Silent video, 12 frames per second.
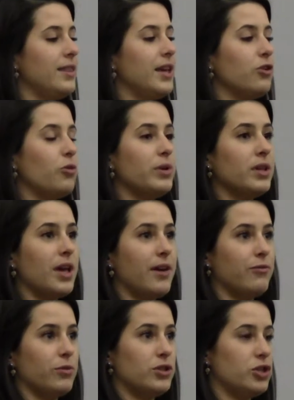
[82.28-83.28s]
Then you'll be
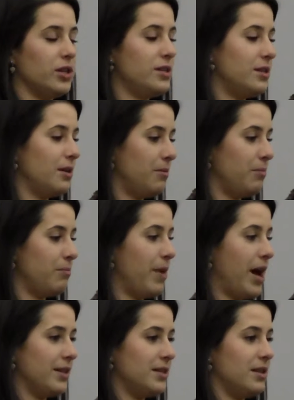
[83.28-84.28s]
left with just the
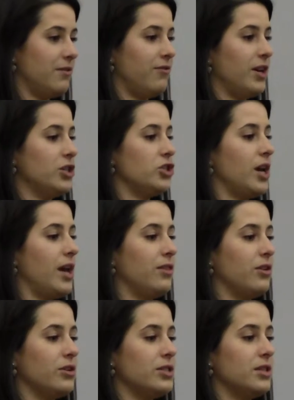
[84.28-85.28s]
mass of the fish, and
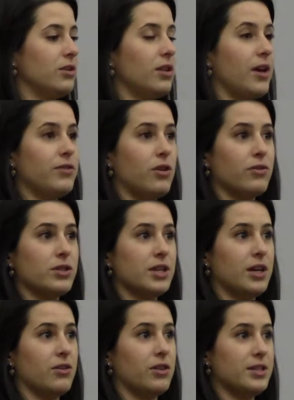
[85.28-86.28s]
there's still leftover
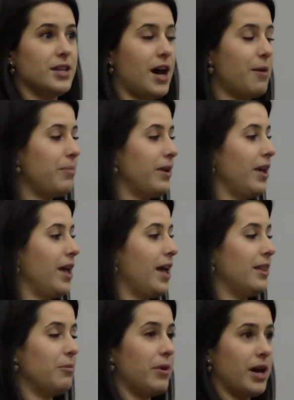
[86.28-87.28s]
skin on the top
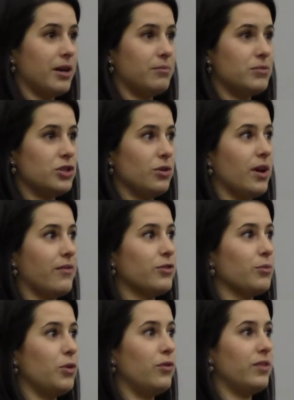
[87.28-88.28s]
and the bottom, so you have
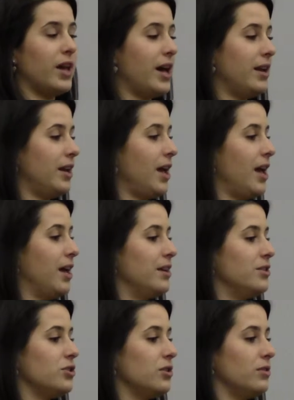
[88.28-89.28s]
to remove that,
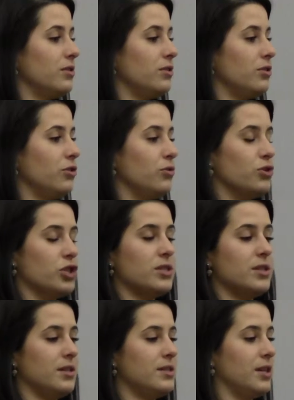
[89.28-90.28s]
and you
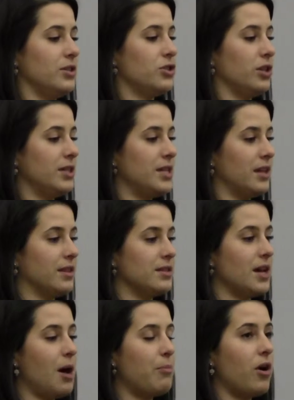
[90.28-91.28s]
just essentially take the
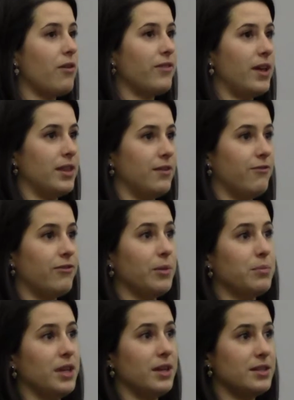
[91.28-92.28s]
top off and then
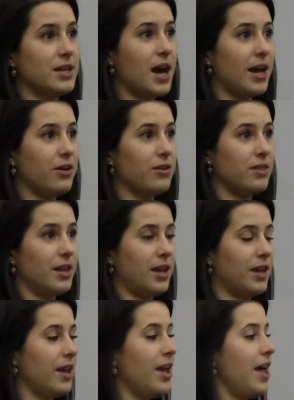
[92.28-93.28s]
flip the entire
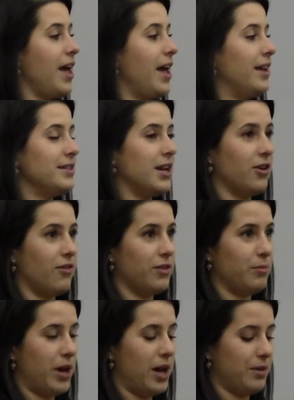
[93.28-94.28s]
thing and take off
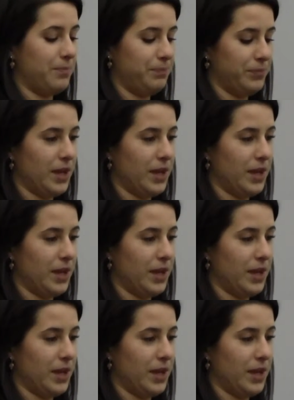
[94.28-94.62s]
the bottom.